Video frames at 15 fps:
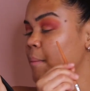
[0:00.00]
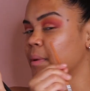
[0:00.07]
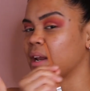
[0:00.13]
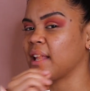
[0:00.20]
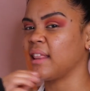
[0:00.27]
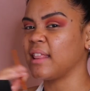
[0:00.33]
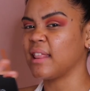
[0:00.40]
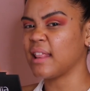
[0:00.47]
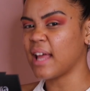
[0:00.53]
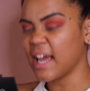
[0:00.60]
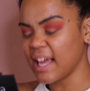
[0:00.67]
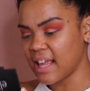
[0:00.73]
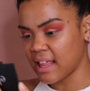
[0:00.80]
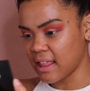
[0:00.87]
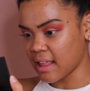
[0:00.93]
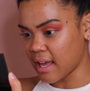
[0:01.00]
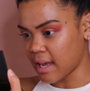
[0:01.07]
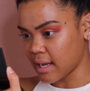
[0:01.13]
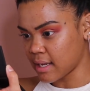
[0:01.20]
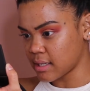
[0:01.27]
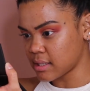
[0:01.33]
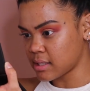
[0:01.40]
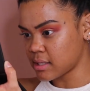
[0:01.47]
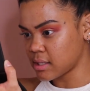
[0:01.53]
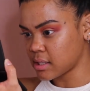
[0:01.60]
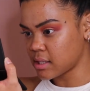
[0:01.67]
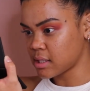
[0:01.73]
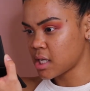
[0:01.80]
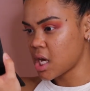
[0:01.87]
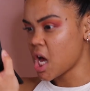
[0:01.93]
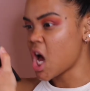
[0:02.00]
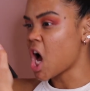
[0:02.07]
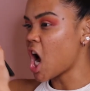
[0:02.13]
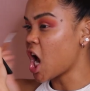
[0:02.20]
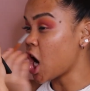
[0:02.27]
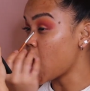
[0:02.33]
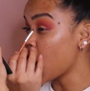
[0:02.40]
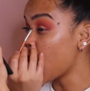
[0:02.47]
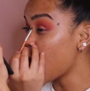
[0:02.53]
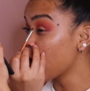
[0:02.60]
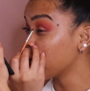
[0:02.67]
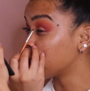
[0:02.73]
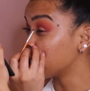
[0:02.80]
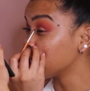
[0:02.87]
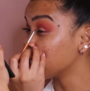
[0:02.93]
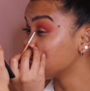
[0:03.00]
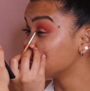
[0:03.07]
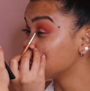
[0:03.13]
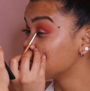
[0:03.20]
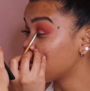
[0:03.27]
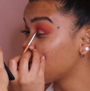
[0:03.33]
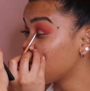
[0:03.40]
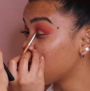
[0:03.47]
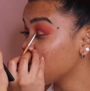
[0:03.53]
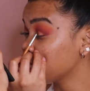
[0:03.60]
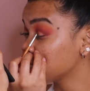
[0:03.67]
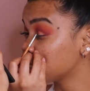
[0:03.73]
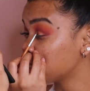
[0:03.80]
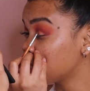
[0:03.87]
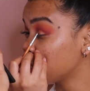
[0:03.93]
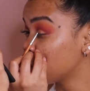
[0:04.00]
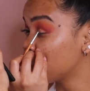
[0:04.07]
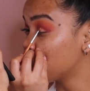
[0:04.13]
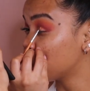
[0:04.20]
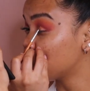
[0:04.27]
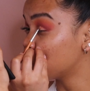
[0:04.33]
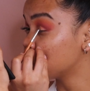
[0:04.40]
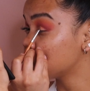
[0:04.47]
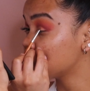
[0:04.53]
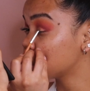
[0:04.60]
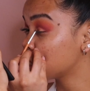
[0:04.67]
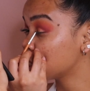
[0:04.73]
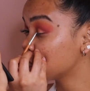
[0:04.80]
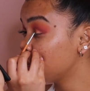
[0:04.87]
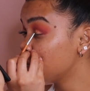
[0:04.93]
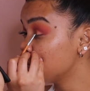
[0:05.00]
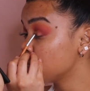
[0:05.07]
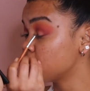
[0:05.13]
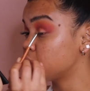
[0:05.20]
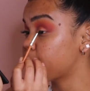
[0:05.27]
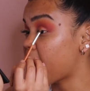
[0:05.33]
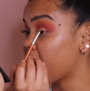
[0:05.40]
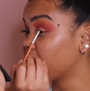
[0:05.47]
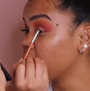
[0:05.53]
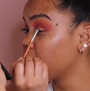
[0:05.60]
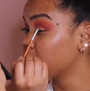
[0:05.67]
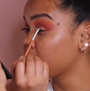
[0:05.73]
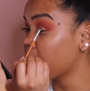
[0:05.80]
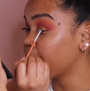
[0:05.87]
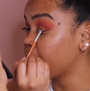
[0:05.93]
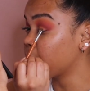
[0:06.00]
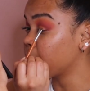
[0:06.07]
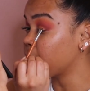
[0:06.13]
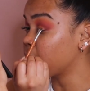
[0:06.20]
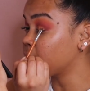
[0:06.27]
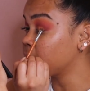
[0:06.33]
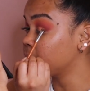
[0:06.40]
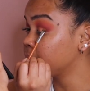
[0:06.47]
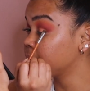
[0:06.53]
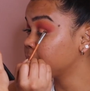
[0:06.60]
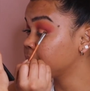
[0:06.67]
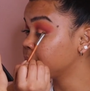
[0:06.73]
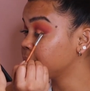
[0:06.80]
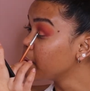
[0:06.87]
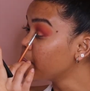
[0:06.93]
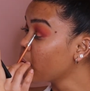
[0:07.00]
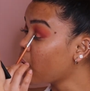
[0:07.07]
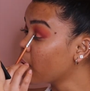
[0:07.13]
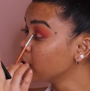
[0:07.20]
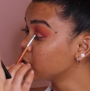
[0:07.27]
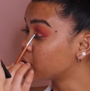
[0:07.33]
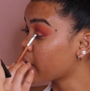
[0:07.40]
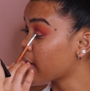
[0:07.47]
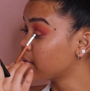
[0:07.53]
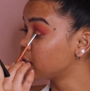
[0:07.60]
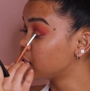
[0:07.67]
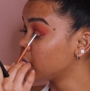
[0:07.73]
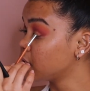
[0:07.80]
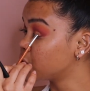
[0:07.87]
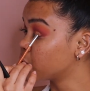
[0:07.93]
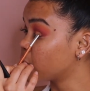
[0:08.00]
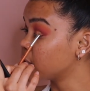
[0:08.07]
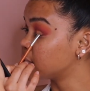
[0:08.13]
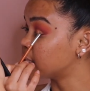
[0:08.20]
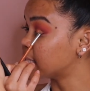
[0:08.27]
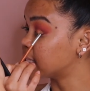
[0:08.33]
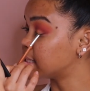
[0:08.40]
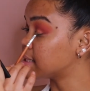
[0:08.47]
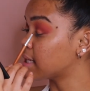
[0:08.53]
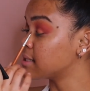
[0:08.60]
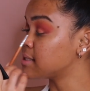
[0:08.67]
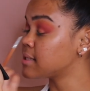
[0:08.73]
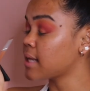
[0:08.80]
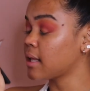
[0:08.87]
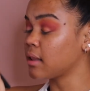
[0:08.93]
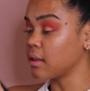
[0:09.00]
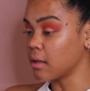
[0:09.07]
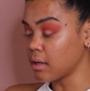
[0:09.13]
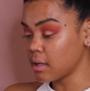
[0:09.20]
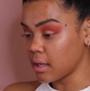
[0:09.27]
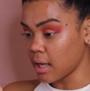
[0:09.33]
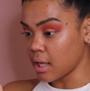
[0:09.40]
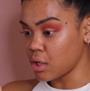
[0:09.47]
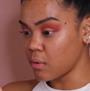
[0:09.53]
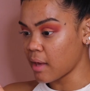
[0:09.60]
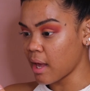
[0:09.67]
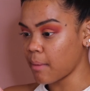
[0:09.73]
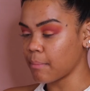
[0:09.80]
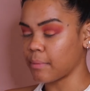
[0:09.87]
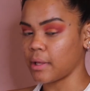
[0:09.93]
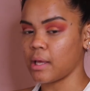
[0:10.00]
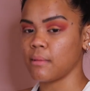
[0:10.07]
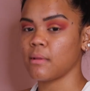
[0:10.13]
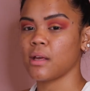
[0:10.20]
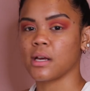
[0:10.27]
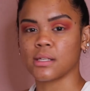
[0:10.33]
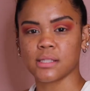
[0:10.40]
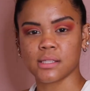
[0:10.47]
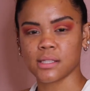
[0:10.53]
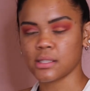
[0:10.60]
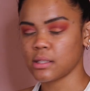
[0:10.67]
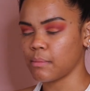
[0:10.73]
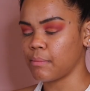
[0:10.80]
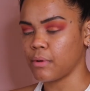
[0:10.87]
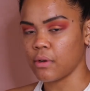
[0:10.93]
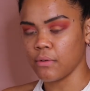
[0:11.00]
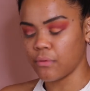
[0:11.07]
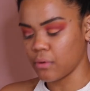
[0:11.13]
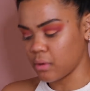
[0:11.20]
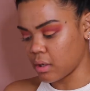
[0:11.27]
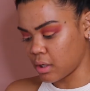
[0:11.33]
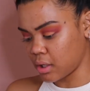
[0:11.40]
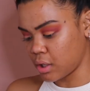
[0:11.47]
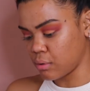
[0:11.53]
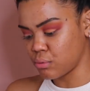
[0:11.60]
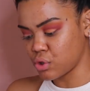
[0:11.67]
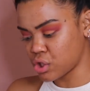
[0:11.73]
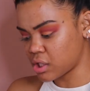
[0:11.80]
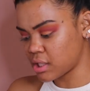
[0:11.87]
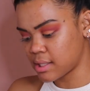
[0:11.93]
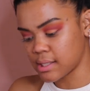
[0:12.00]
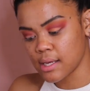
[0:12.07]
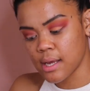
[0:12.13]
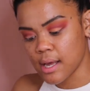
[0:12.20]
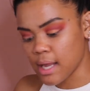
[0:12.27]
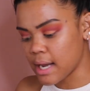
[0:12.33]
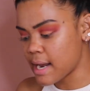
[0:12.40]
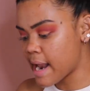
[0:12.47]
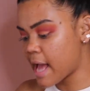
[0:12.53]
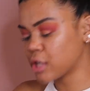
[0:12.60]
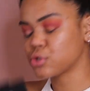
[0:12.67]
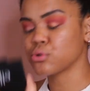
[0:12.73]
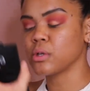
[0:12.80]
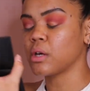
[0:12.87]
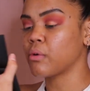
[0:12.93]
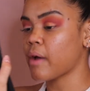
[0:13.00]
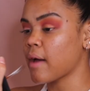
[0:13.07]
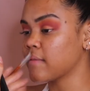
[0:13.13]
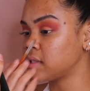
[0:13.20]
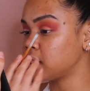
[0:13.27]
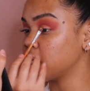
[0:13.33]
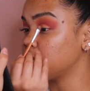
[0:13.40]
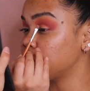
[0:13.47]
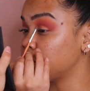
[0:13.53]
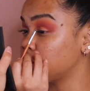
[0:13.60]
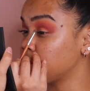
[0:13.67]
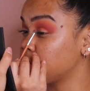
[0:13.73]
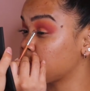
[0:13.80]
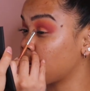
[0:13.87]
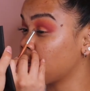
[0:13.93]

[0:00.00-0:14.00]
but I like that. I like it. I like it a lot. Just packing on that pigment. People always gravitate towards that sunset look, and you can't blame it because it's such a beautiful look. You just naturally gravitate to those